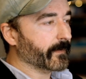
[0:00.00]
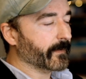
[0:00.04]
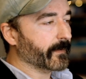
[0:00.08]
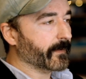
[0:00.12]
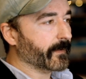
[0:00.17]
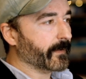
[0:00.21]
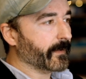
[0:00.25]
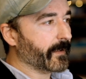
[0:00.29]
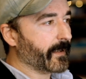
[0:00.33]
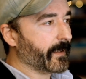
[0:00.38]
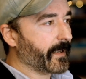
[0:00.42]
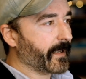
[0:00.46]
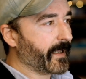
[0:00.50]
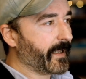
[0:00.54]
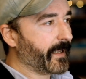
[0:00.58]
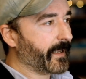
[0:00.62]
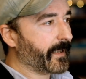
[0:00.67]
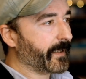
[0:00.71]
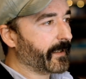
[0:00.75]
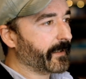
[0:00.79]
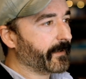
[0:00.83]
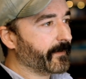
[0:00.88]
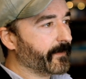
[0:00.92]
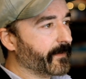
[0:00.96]

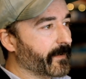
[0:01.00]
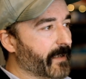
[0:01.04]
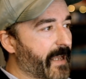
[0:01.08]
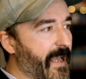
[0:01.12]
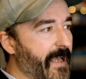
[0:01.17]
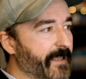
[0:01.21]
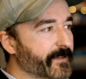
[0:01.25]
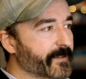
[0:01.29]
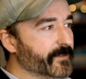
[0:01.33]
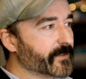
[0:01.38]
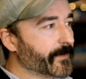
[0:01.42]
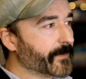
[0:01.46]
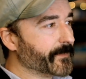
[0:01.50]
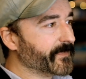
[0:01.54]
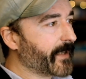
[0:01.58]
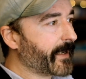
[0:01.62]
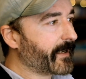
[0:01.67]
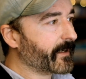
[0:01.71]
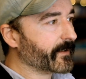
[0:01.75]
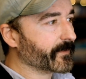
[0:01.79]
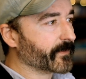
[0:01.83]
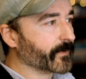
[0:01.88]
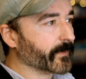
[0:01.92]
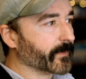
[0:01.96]
And add some data
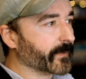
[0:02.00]
to it.